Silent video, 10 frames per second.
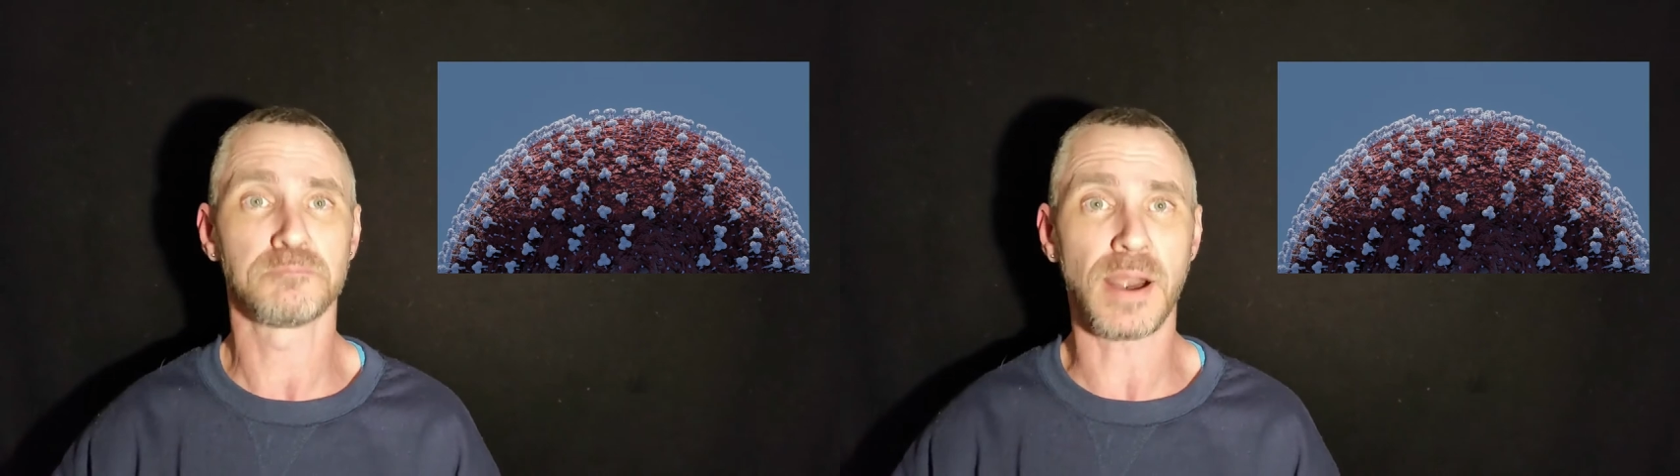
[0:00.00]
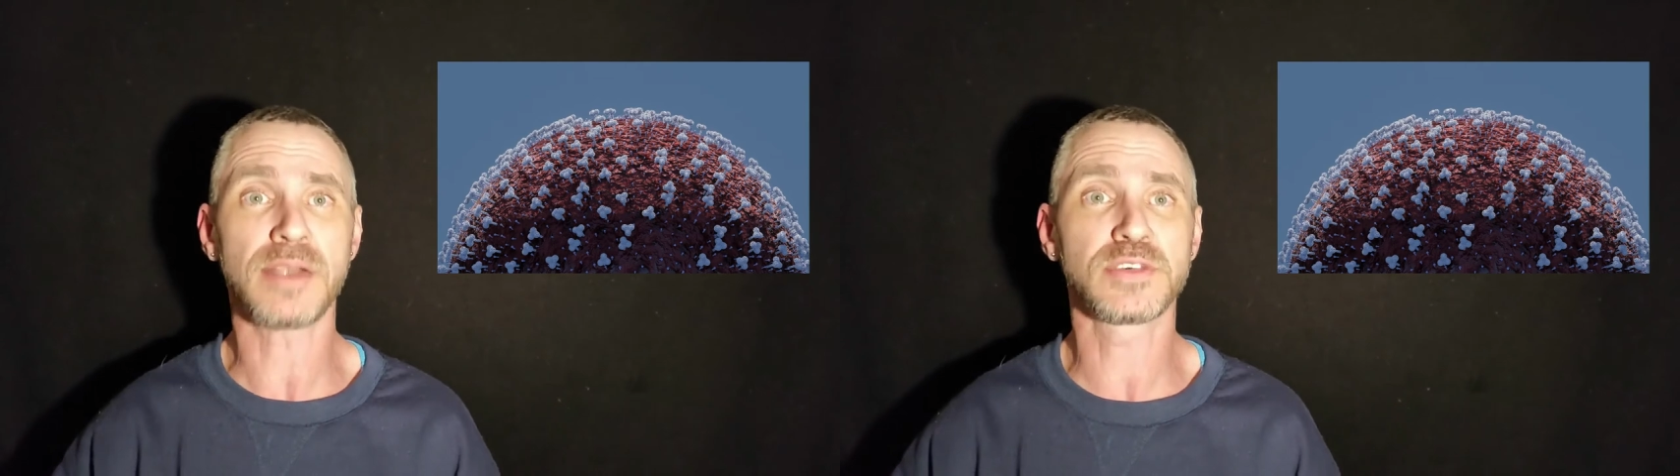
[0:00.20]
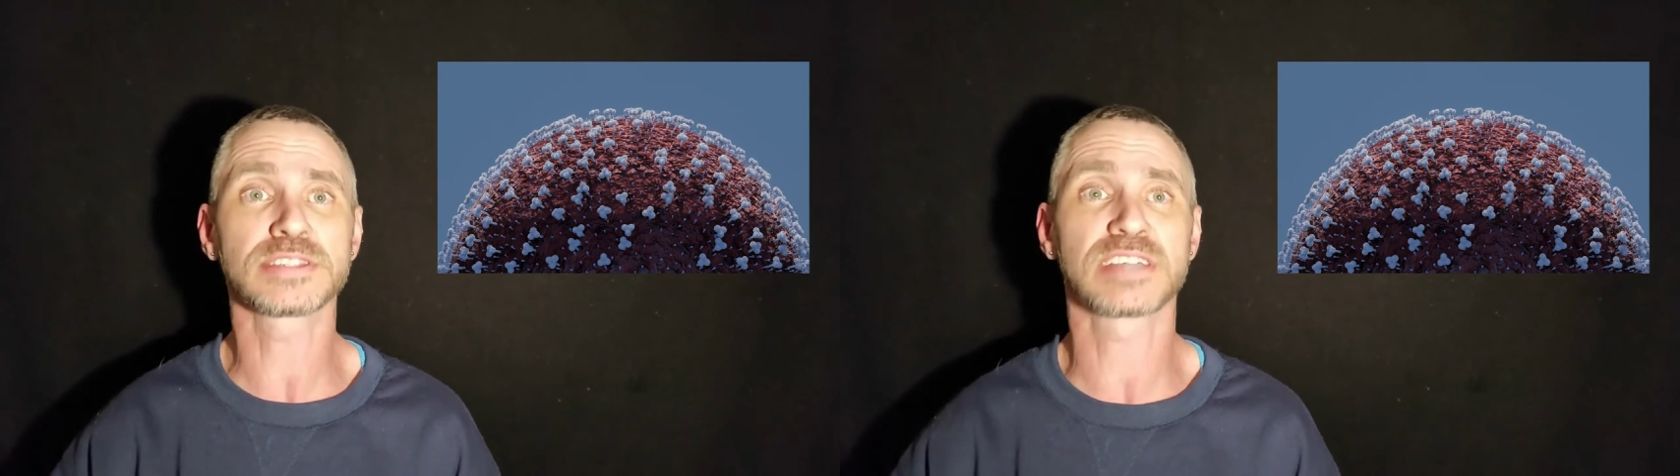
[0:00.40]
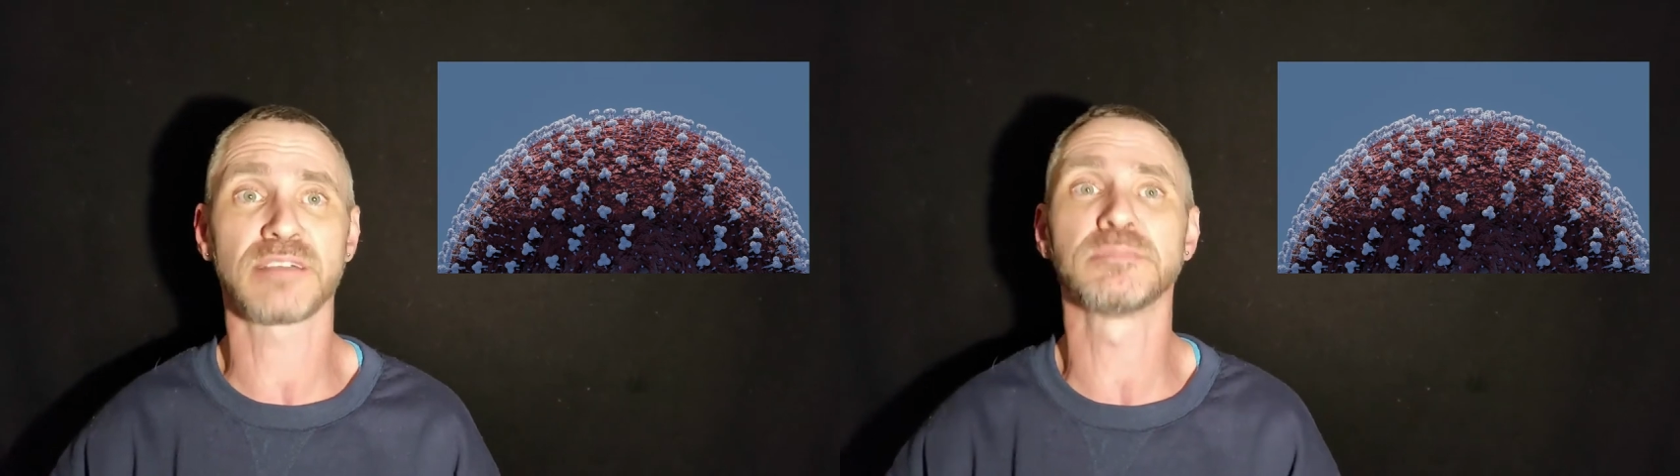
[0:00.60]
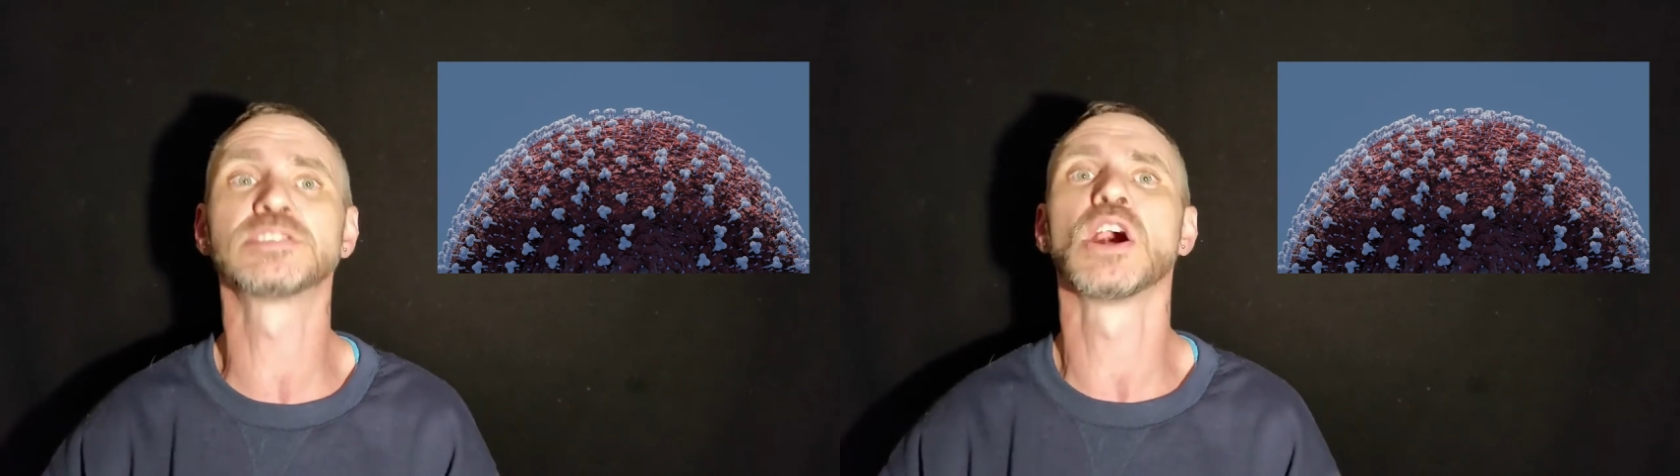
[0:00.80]
by this
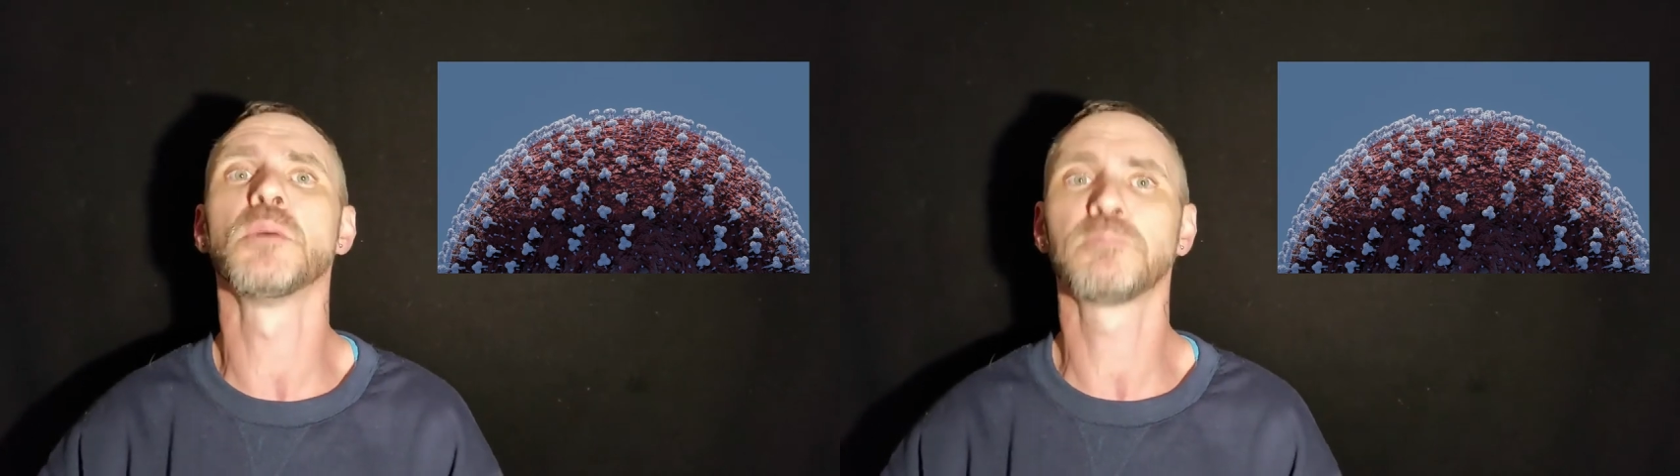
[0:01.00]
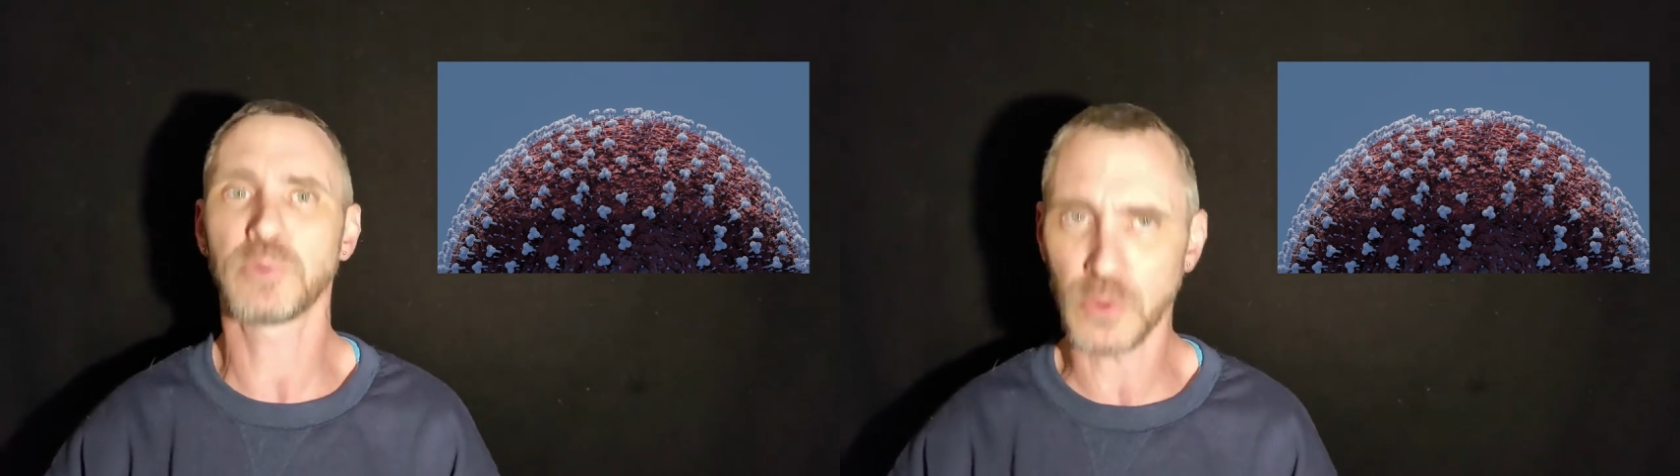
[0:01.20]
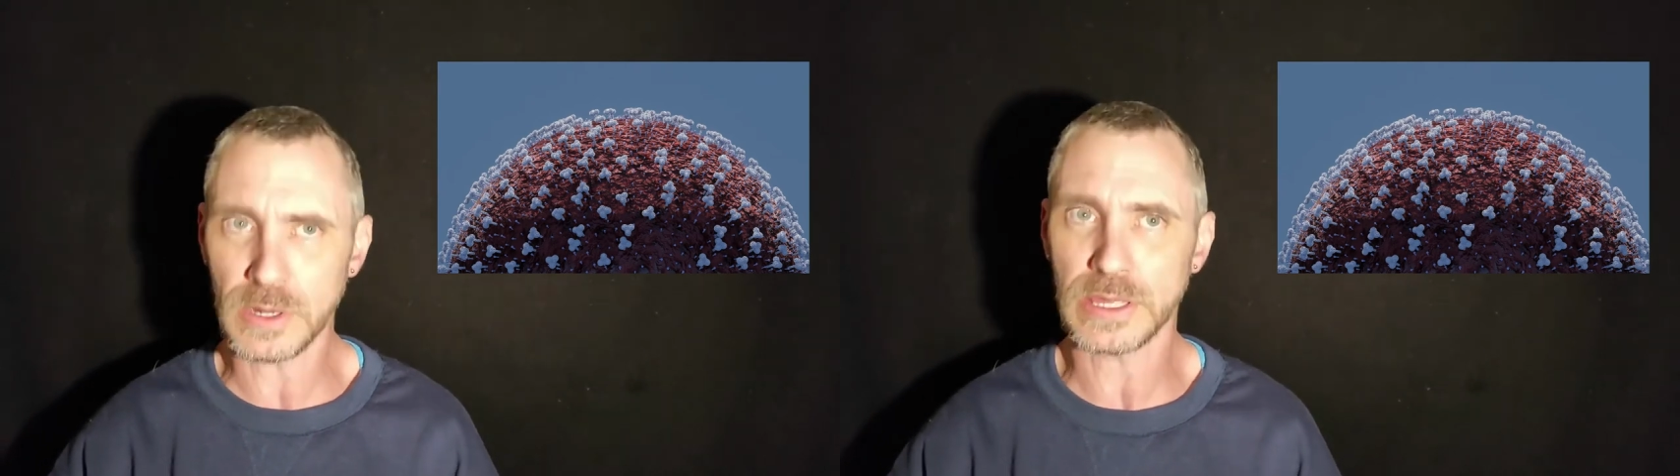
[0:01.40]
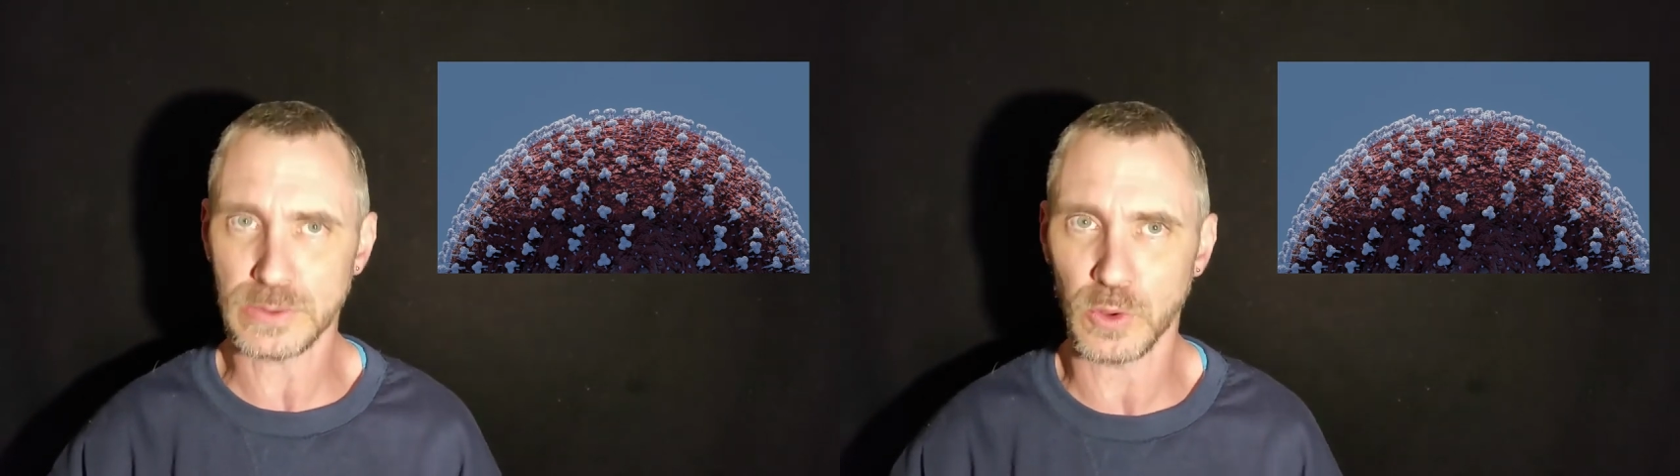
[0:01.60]
government's poorly